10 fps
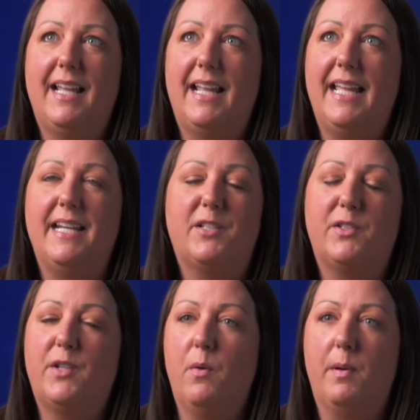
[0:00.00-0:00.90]
It is
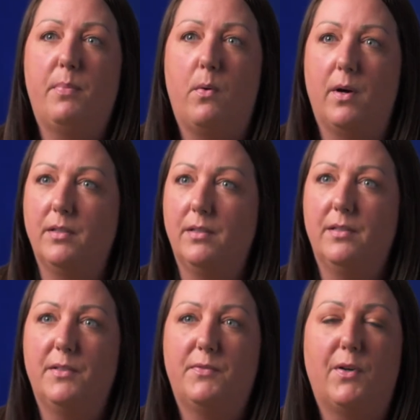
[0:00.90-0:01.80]
so
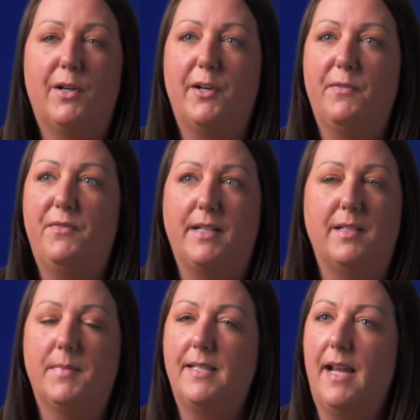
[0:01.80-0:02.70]
important for
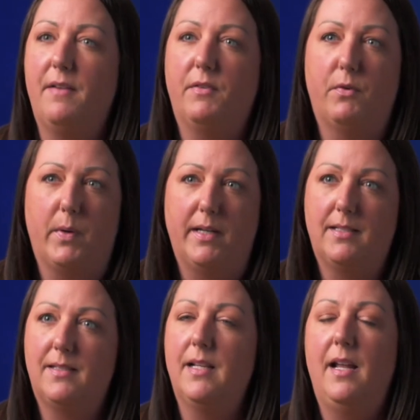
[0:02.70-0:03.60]
victims to have a
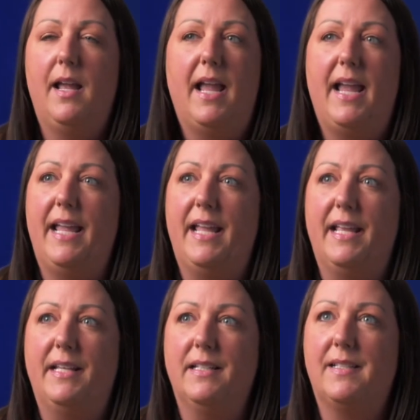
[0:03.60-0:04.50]
voice,
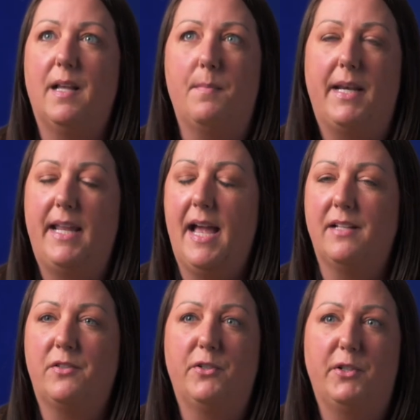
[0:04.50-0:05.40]
and somebody
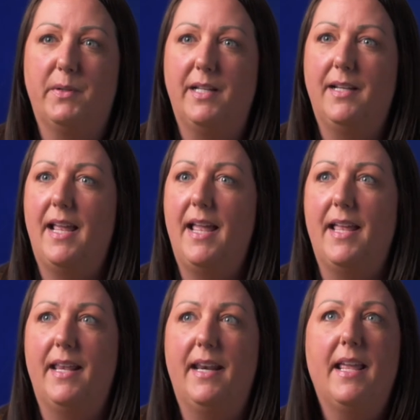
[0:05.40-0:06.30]
has to do it.
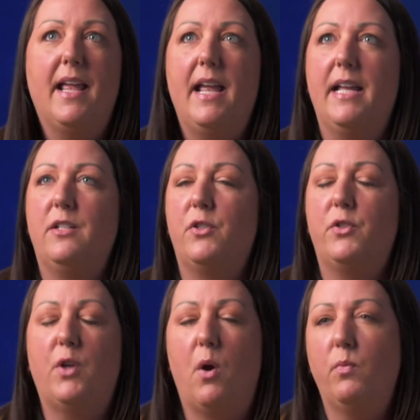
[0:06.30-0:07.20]
And it's
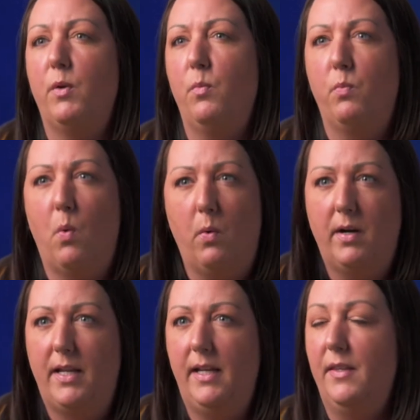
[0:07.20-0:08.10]
so
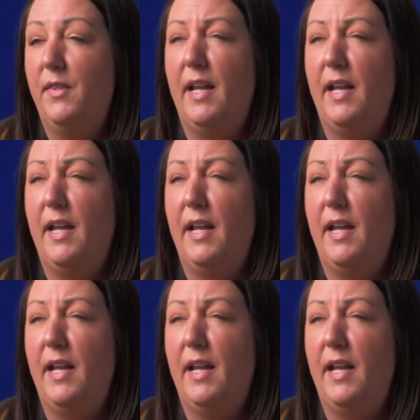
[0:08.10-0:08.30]
rewarding.